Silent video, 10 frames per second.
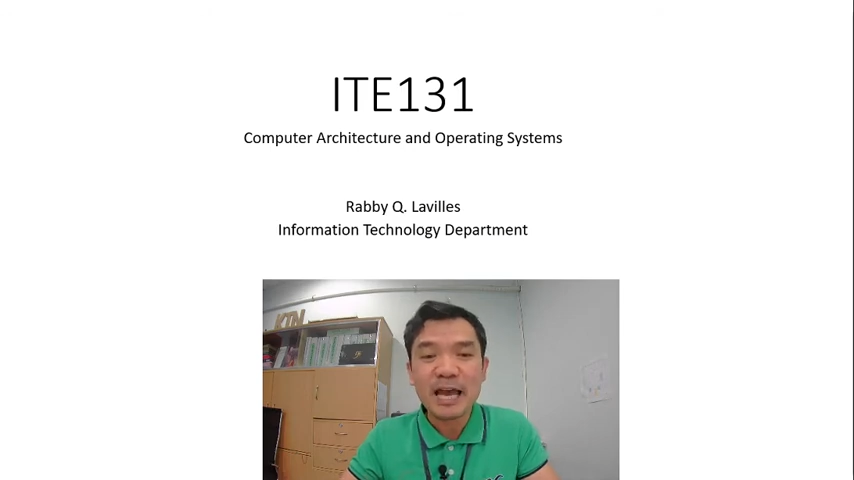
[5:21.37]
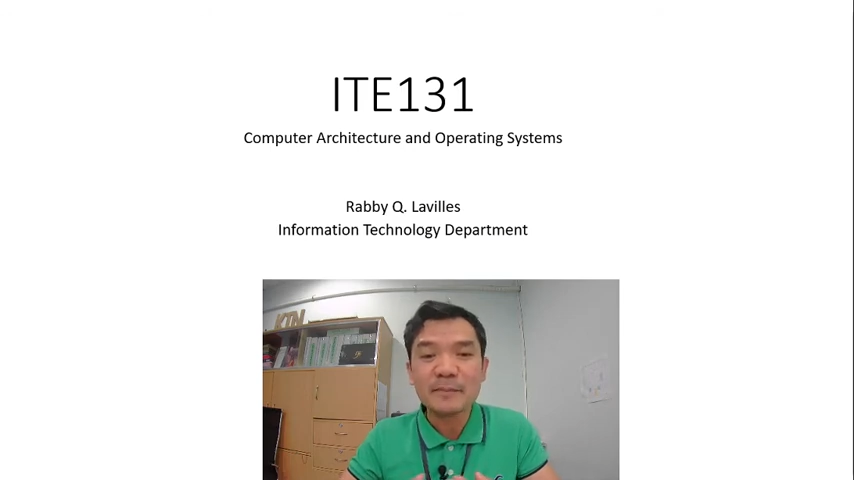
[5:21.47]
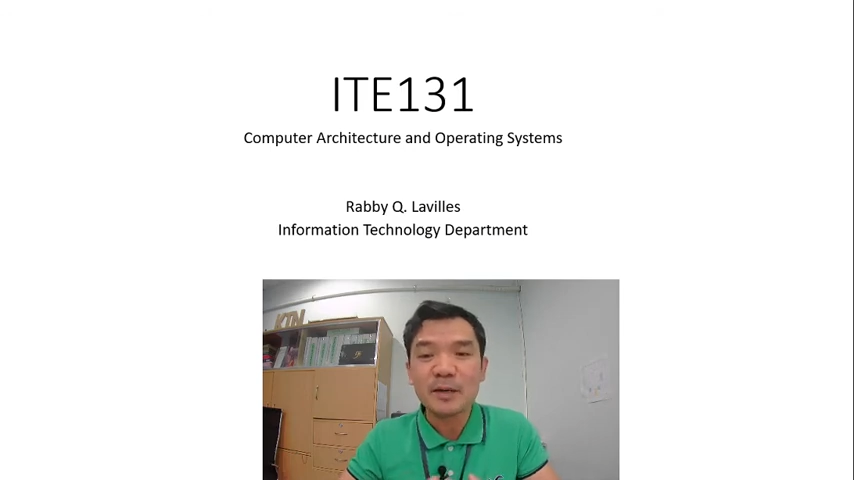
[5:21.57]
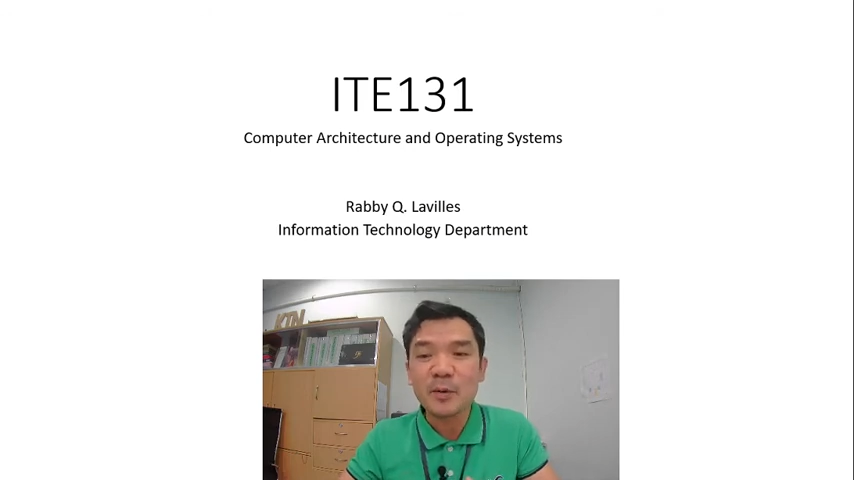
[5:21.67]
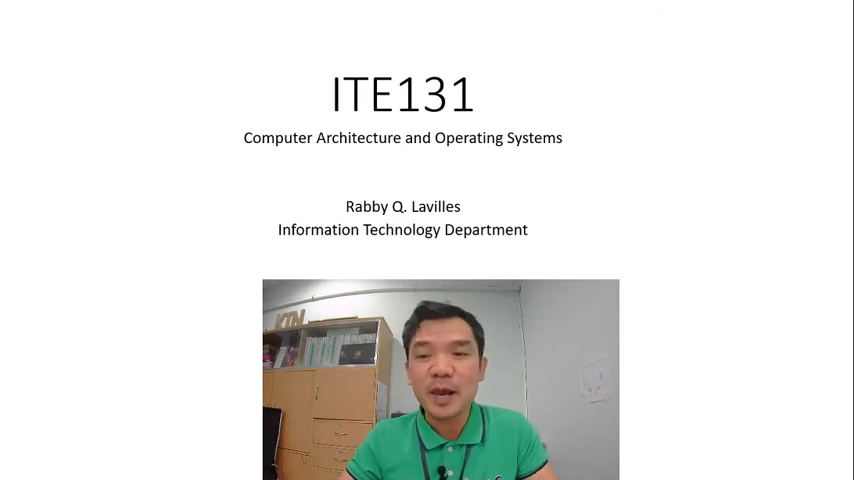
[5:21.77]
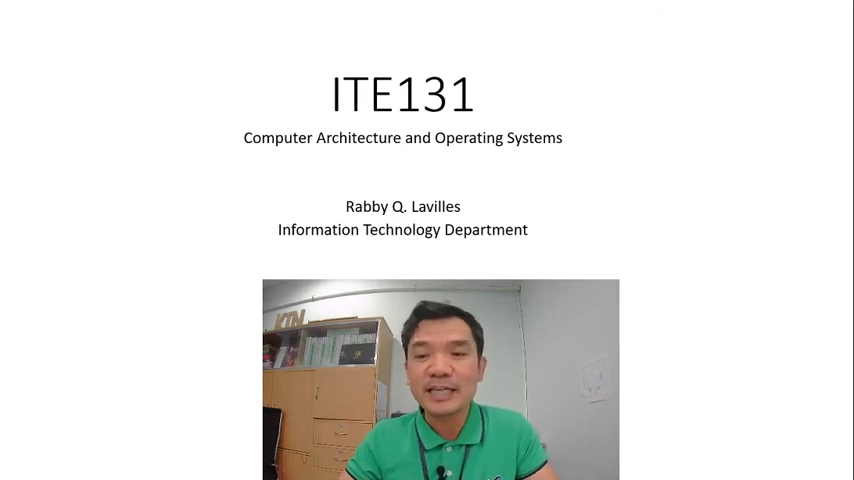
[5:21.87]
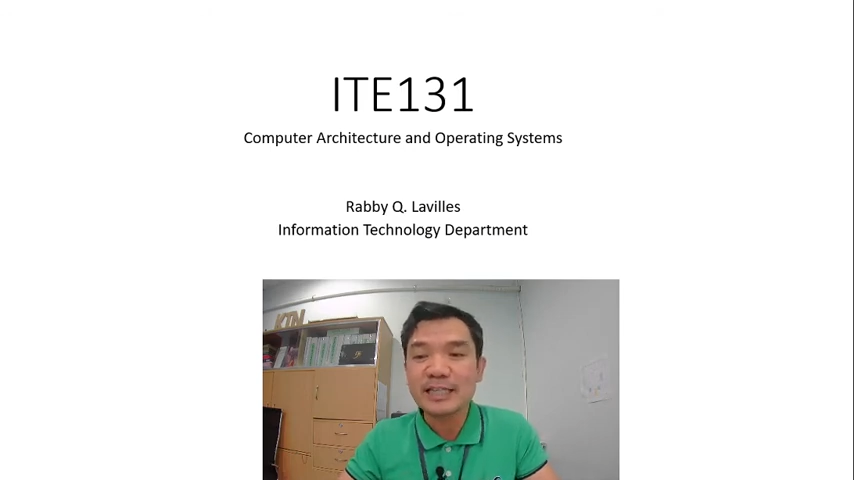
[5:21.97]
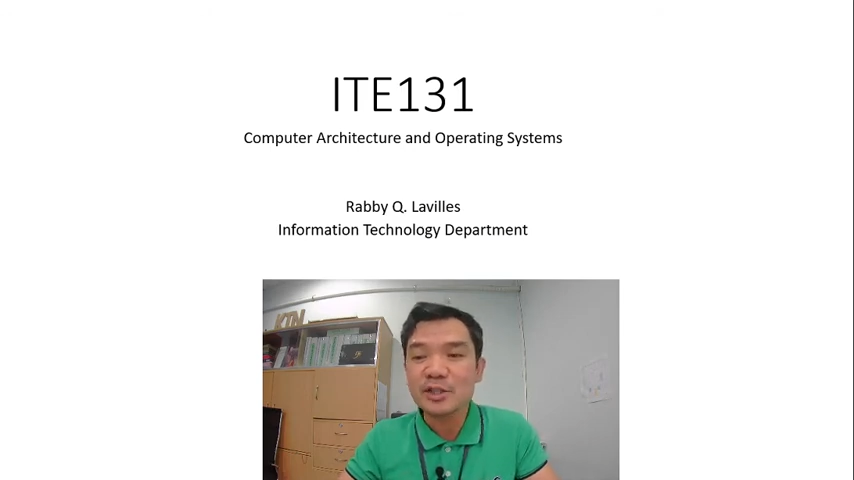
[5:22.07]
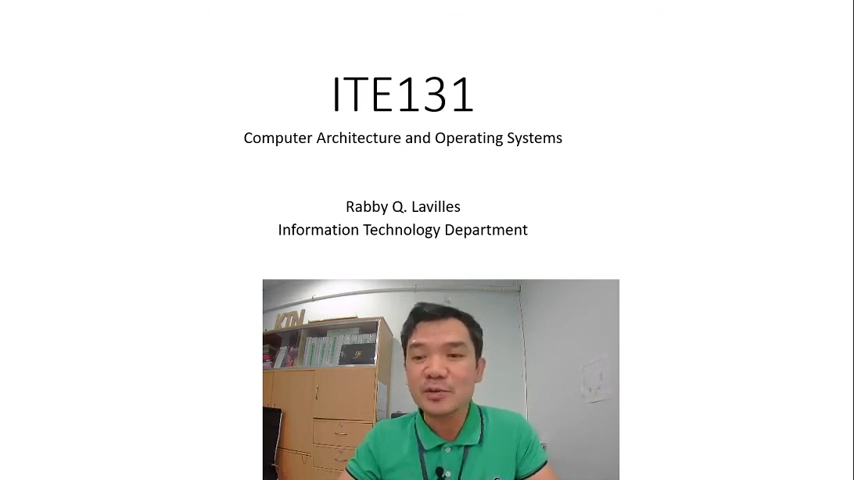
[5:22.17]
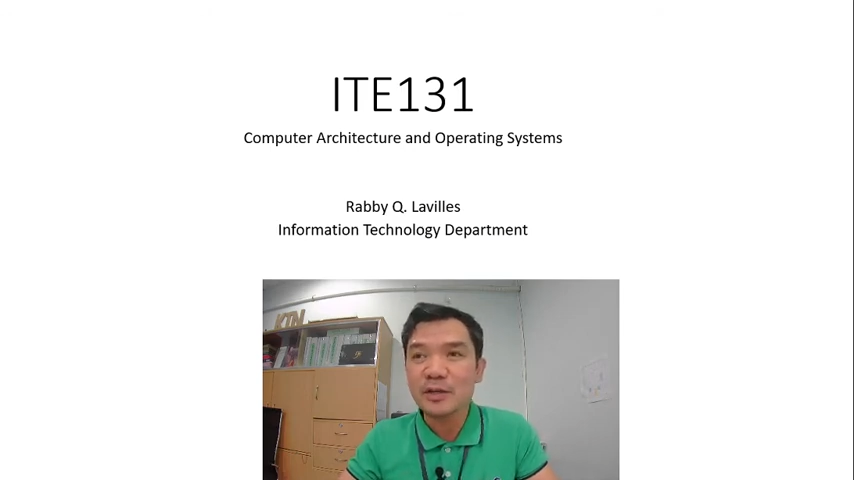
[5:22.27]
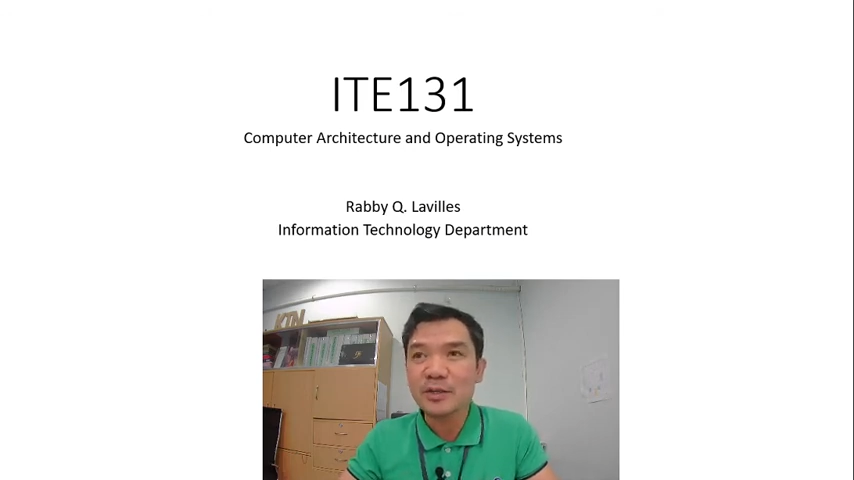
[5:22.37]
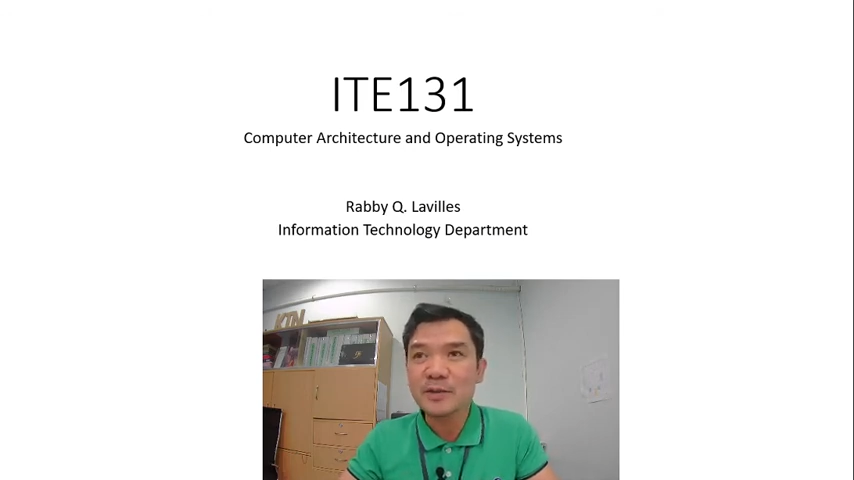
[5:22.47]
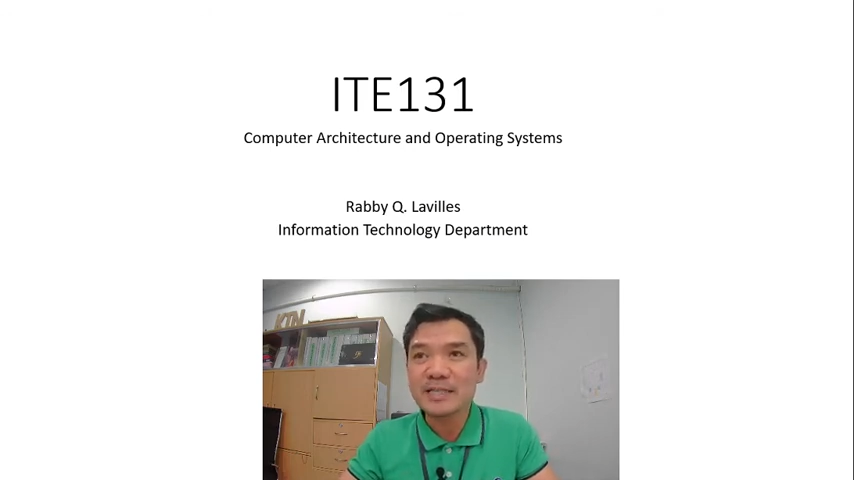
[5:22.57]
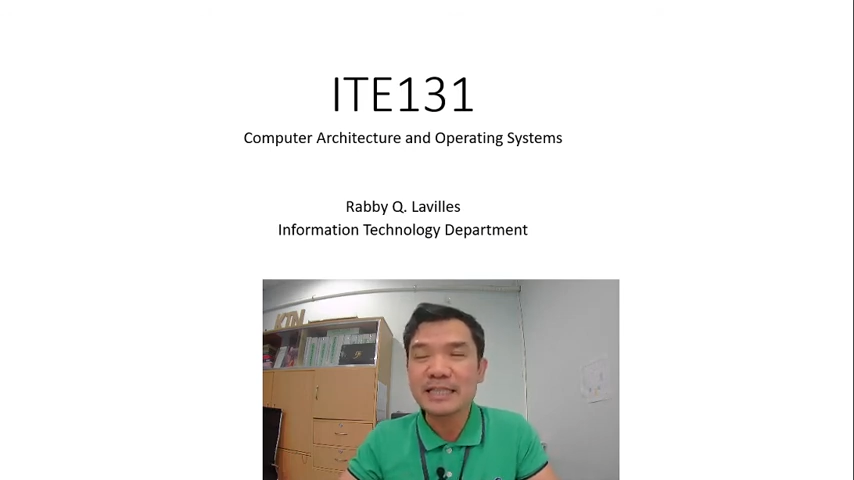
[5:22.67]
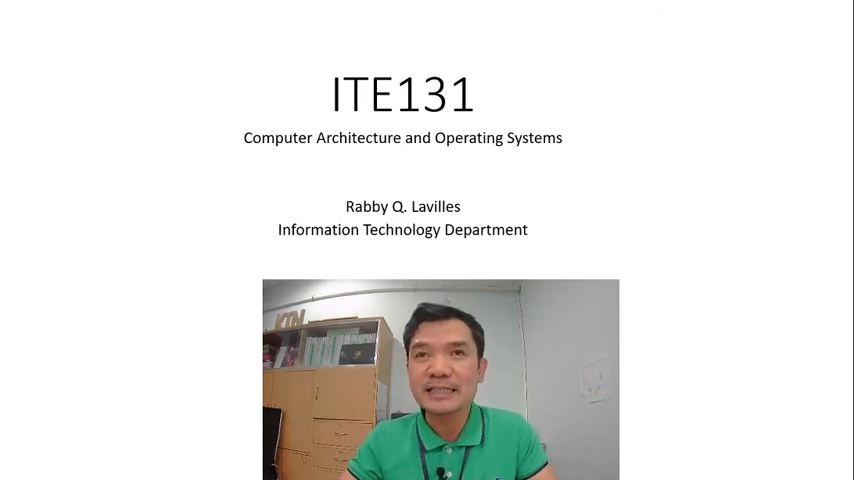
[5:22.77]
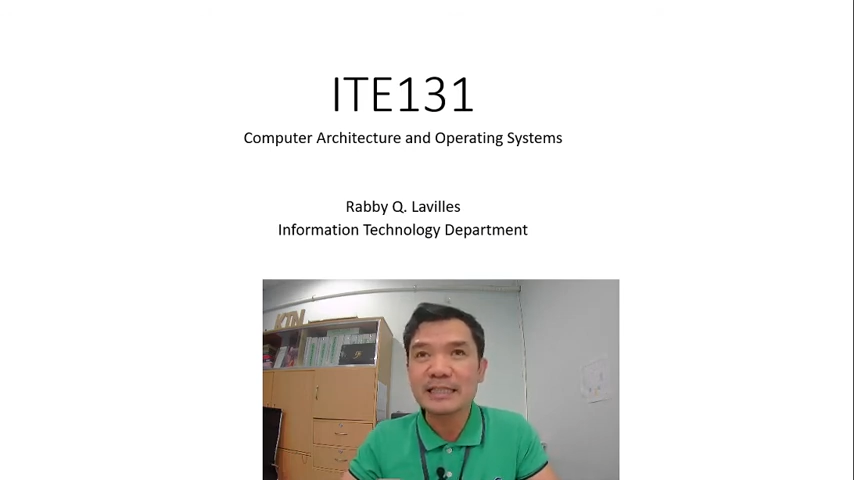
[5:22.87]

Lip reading: I'm aware that you are using